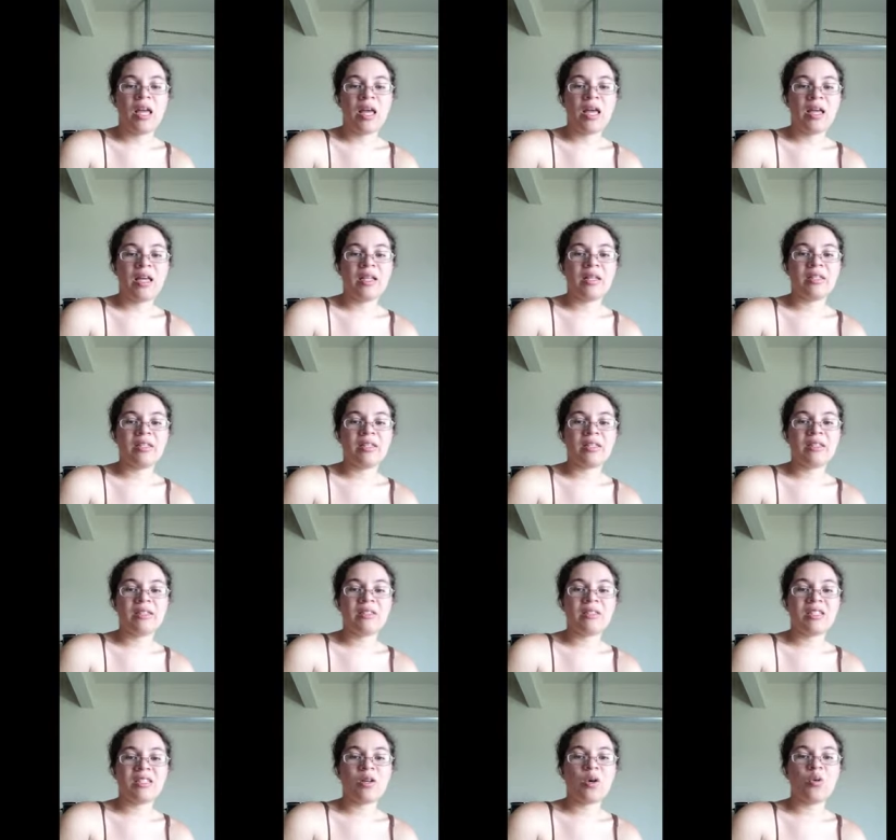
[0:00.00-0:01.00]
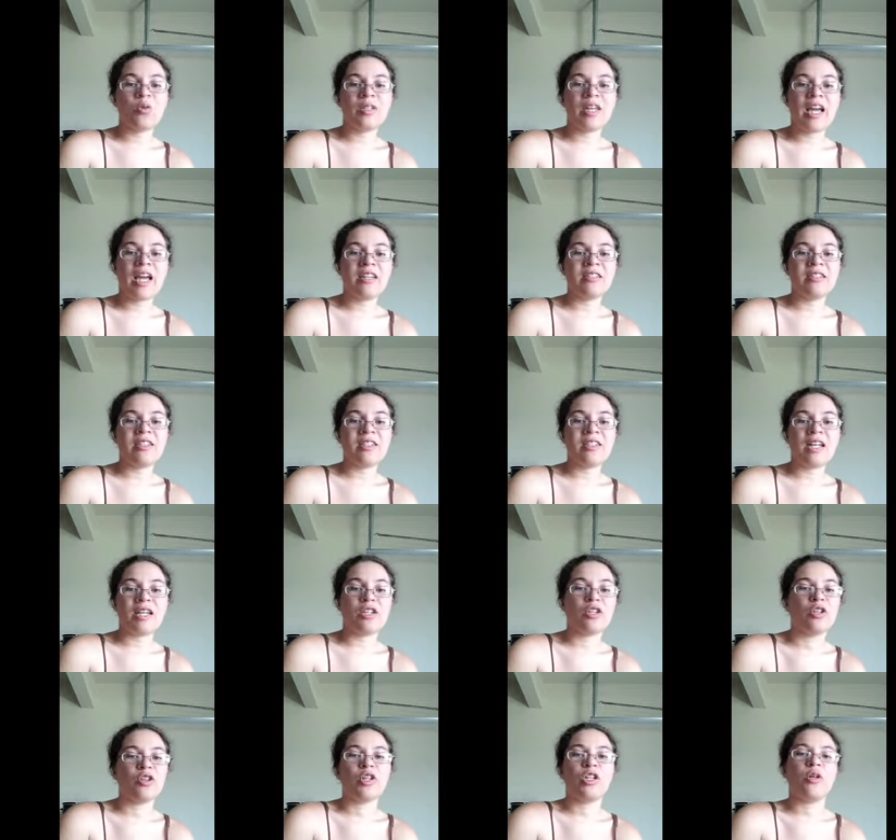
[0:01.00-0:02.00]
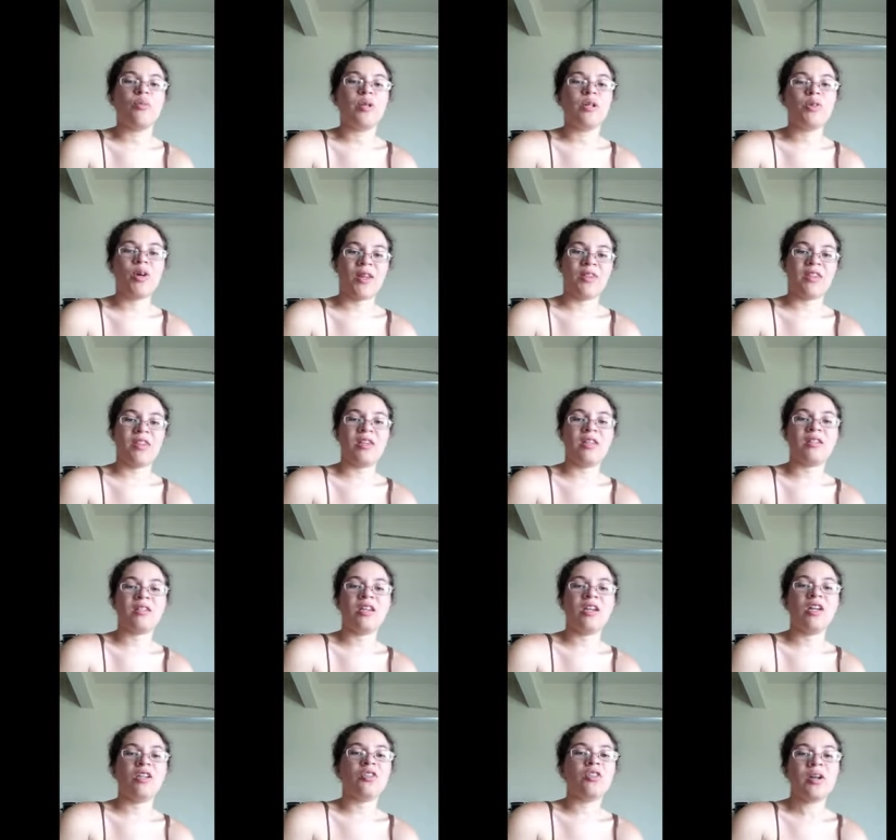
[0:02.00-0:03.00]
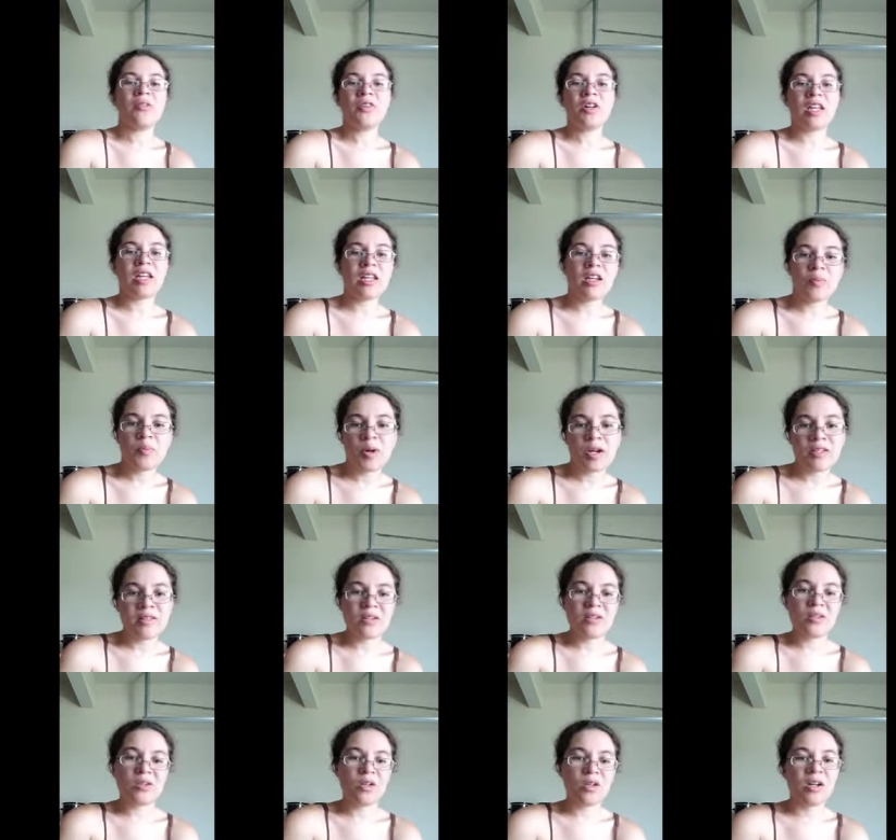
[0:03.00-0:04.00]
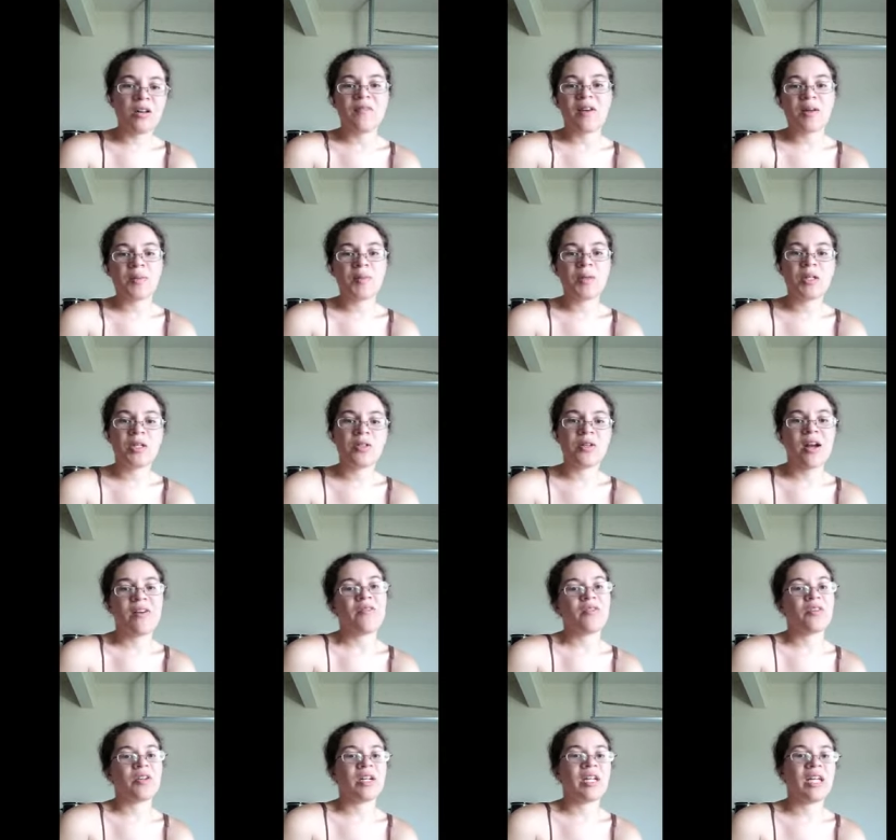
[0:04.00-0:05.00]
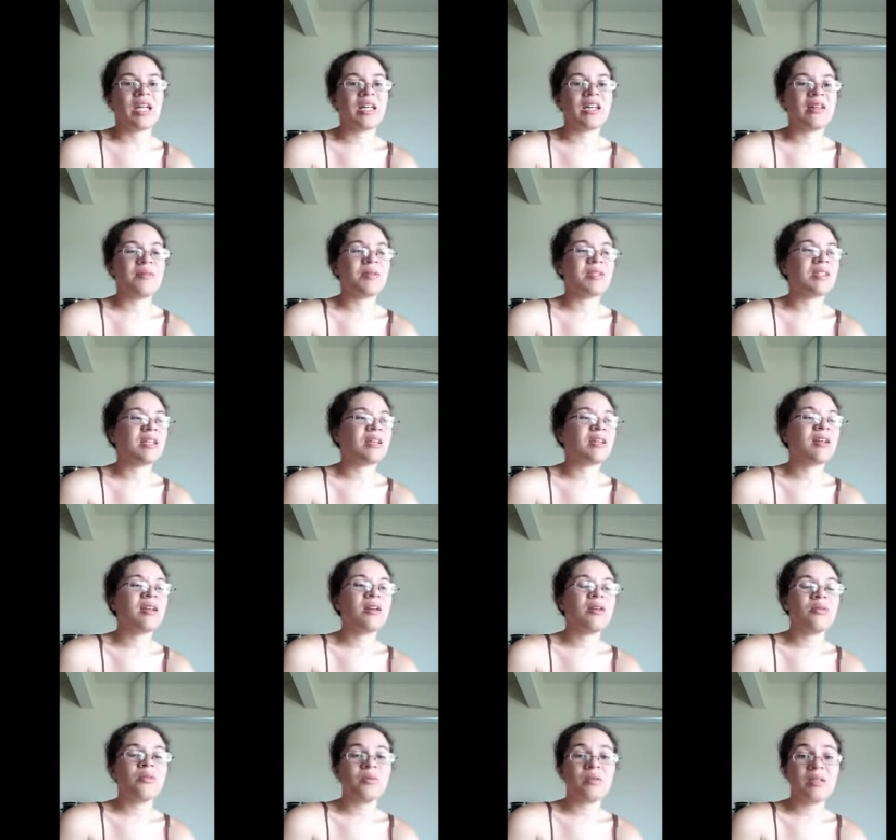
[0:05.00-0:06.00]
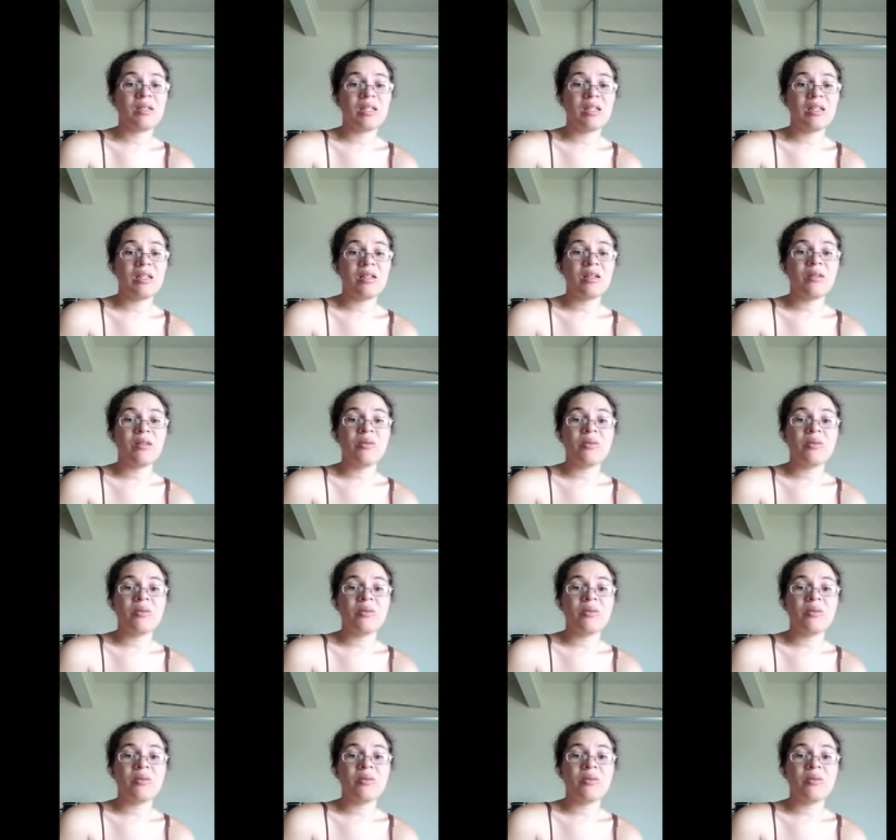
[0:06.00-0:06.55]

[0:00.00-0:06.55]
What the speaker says: And just this whole nasty, like, you're going to regret this. You're never going to get a price this good on a vacuum cleaner ever again. And I'm just like, really?